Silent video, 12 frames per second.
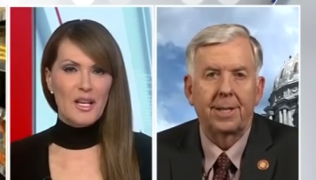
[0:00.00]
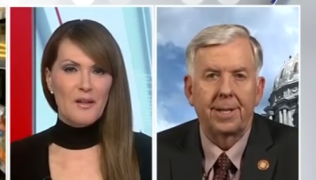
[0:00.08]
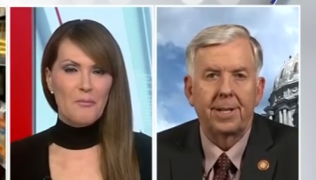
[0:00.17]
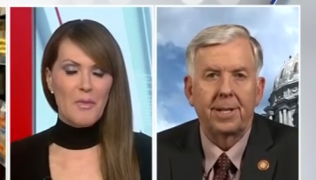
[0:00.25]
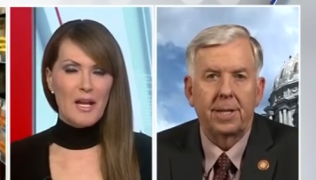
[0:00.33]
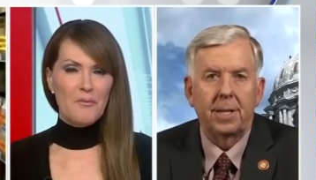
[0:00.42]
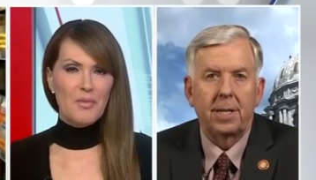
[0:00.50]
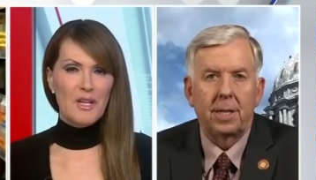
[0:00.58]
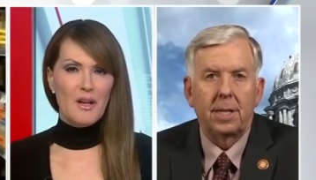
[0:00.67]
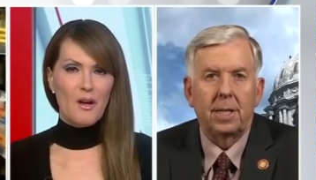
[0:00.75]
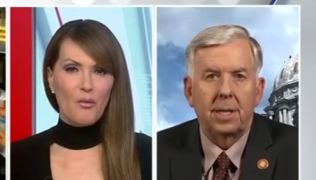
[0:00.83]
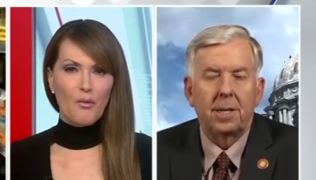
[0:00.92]
Speaker 1: it might
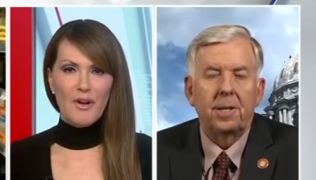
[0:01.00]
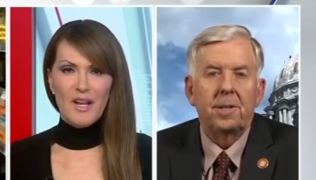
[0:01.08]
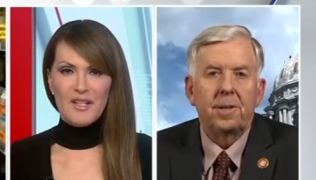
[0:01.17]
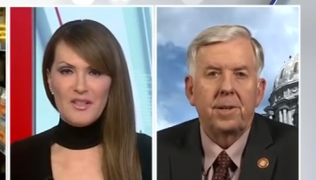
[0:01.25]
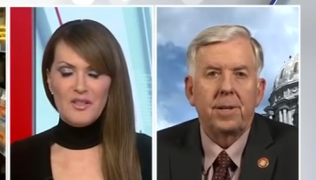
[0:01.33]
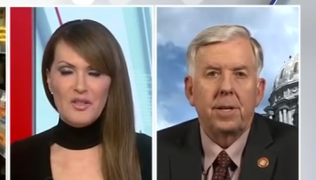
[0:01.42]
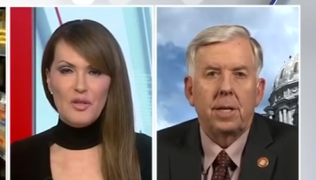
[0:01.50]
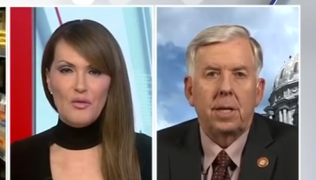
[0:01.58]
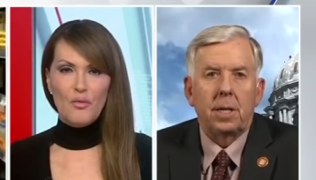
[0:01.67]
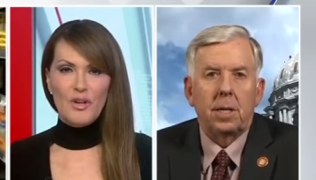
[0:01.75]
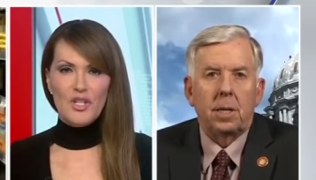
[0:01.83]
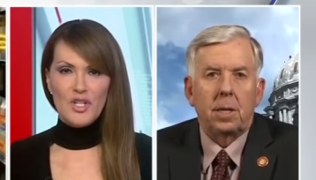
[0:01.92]
be a risk to
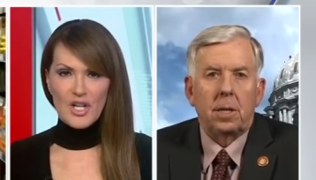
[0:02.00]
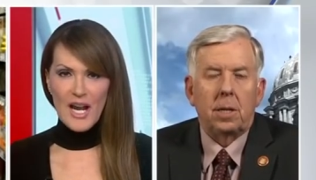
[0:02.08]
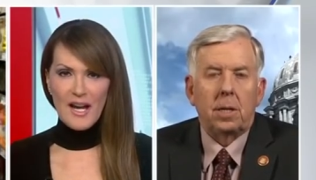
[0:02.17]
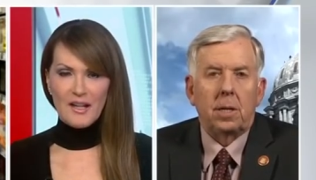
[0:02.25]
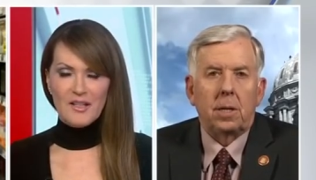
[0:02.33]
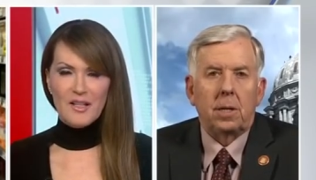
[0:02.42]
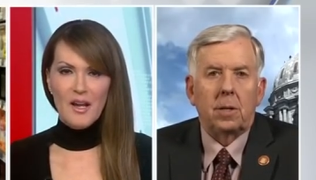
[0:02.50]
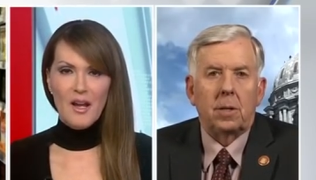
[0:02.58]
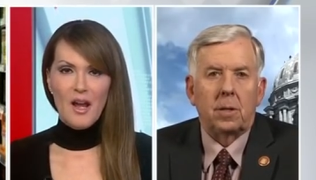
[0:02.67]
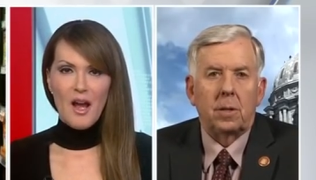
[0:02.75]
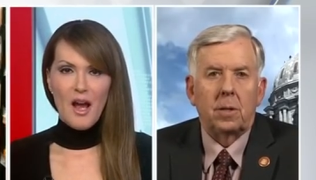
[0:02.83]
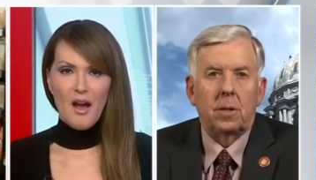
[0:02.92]
reject
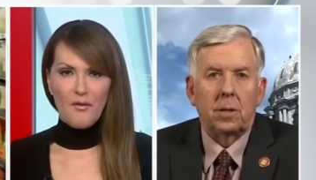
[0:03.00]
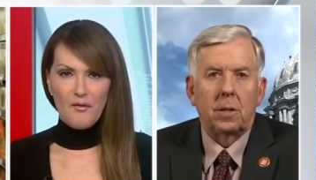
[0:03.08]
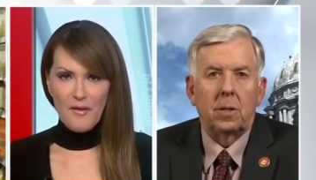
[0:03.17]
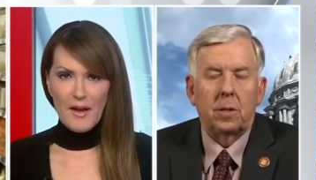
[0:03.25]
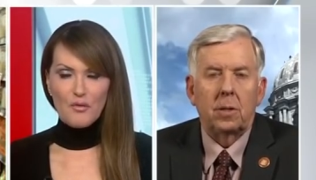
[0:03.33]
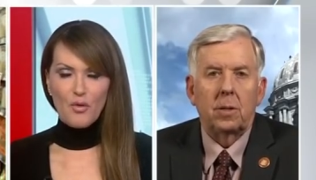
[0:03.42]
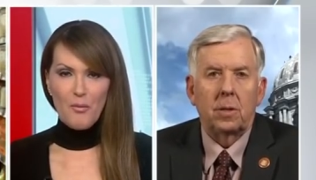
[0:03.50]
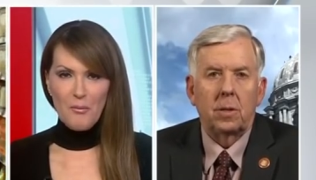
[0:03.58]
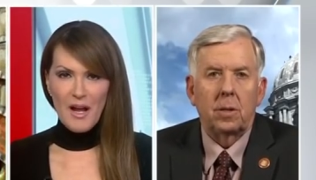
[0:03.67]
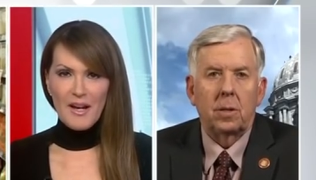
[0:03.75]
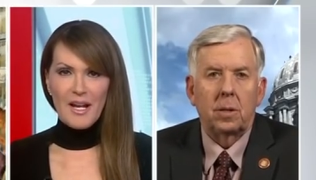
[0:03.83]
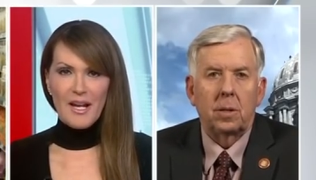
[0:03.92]
federal
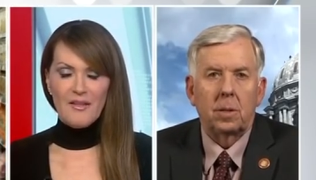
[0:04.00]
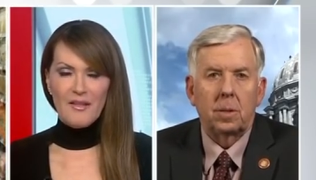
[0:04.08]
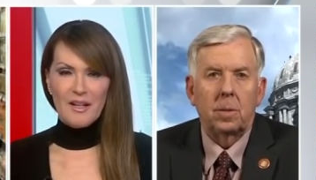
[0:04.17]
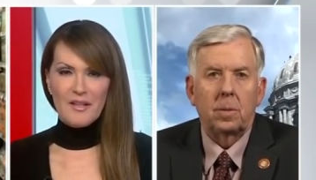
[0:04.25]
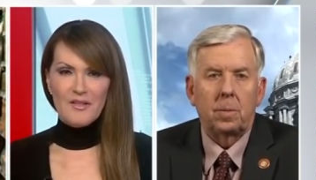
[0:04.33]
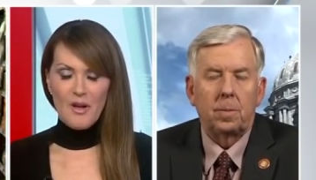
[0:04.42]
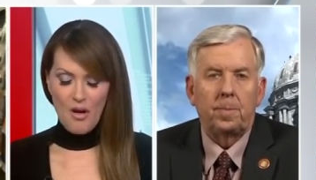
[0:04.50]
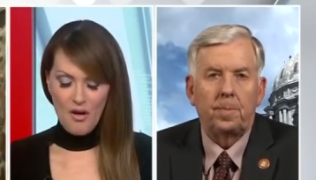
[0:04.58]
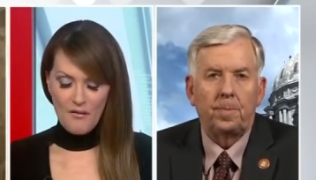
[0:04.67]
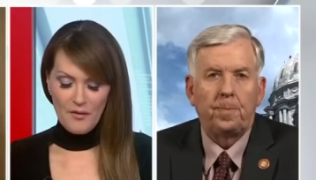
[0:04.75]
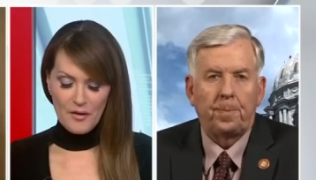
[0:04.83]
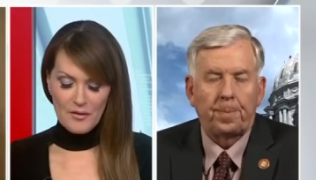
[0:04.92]
money that is
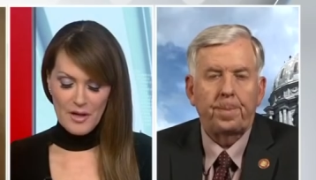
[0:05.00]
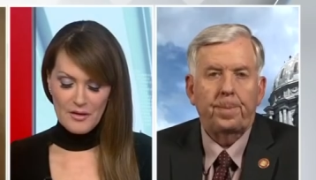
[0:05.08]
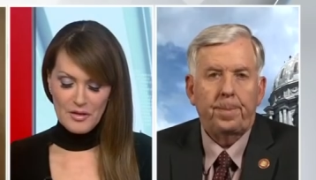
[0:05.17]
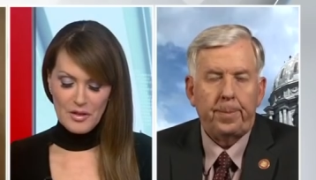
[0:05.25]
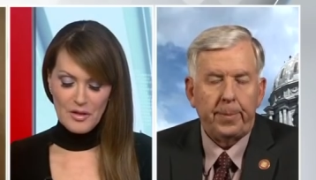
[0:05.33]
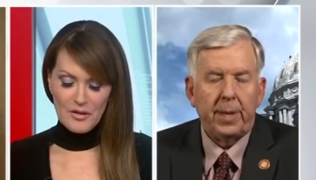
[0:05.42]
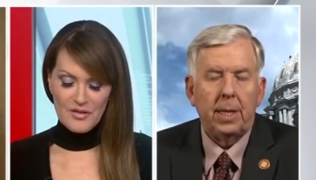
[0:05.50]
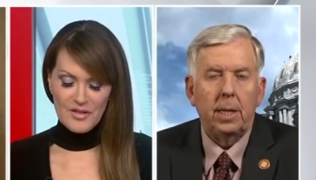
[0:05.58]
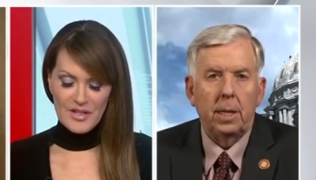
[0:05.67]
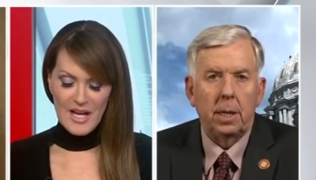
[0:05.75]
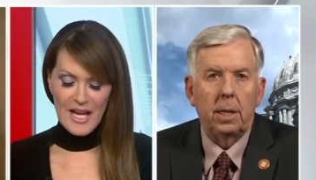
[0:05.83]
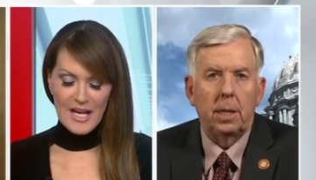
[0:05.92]
offered to your
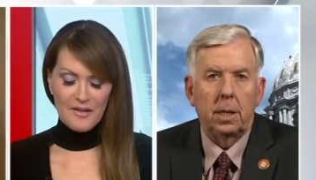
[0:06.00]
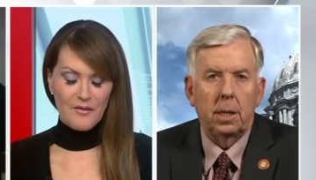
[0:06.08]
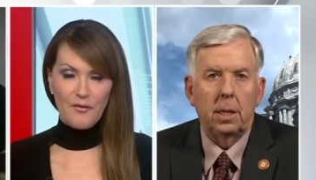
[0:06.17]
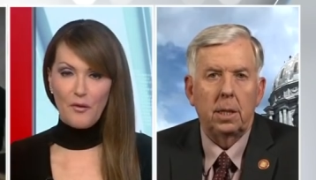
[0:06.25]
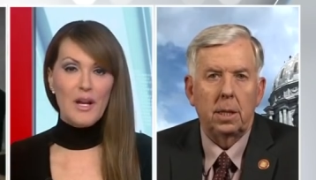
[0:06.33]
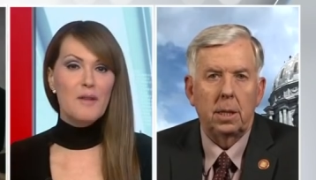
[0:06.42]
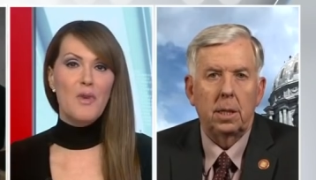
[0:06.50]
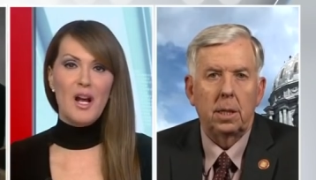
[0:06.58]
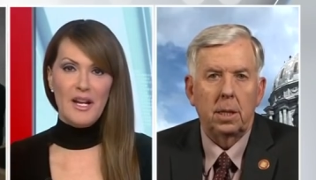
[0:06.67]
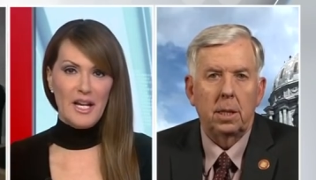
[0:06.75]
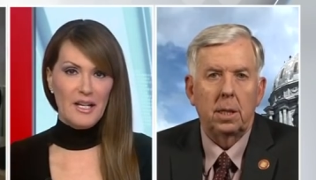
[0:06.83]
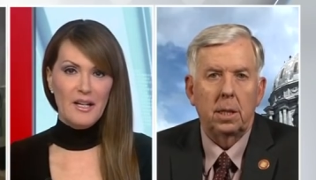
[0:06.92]
state, free
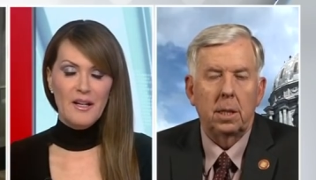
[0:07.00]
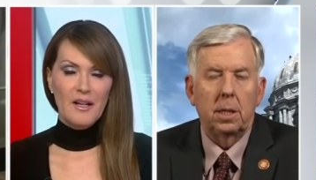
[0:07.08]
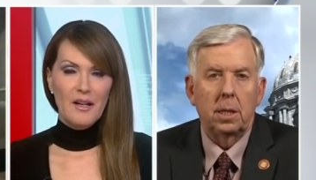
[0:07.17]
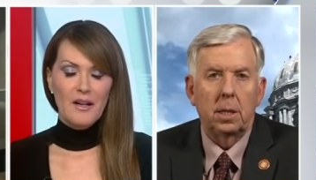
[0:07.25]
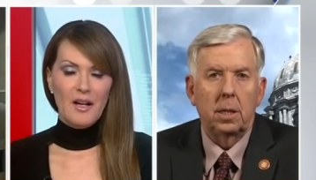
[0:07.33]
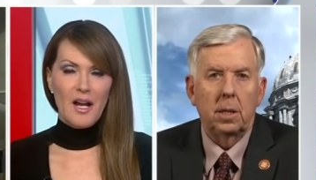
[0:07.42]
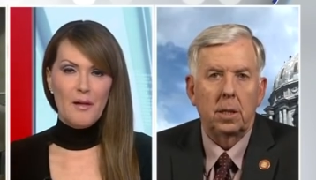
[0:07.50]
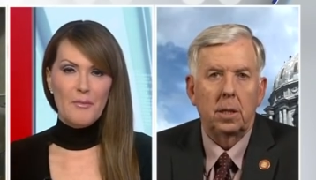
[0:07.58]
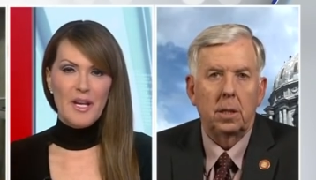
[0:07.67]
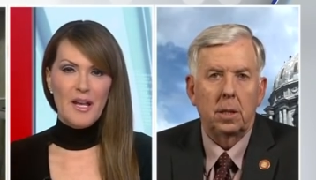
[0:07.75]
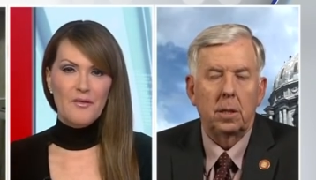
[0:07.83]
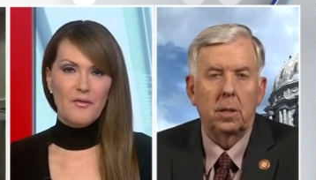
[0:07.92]
money
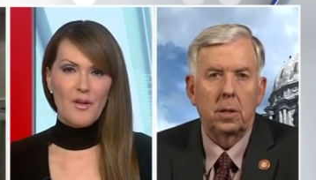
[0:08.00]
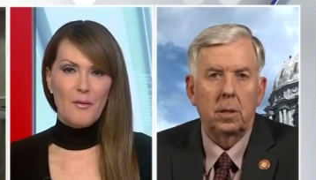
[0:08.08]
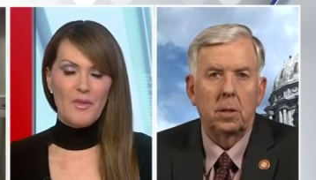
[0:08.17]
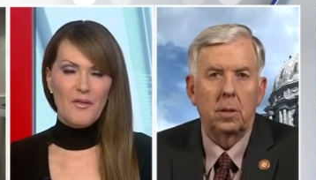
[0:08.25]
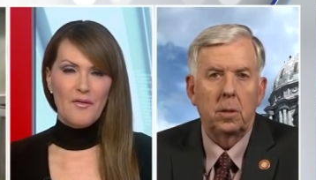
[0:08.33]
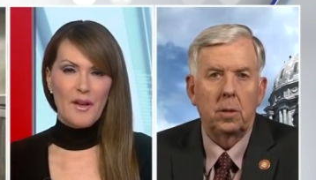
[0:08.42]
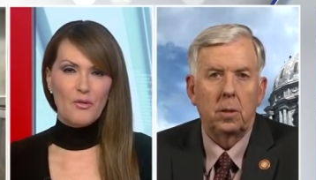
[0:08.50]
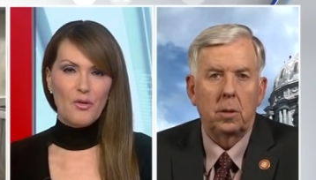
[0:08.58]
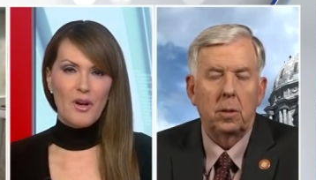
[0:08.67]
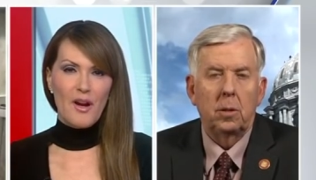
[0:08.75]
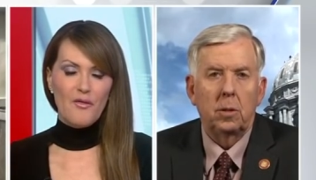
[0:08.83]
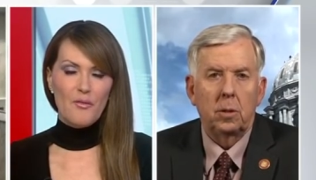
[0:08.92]
coming in from the federal
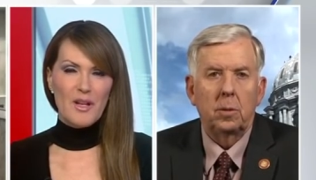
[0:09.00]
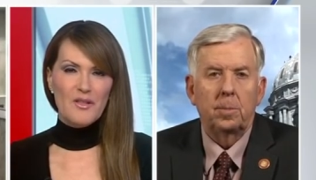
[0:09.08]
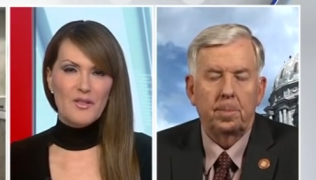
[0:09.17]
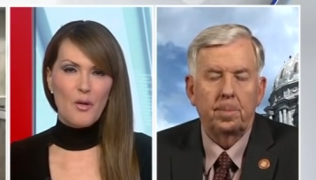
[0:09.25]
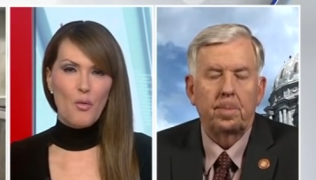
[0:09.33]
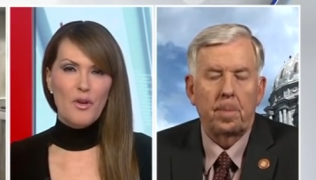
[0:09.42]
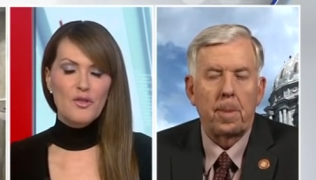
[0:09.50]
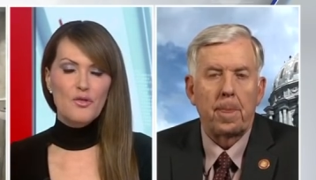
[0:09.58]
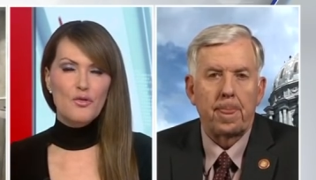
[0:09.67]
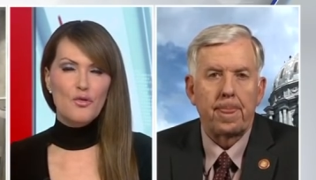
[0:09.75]
government. So what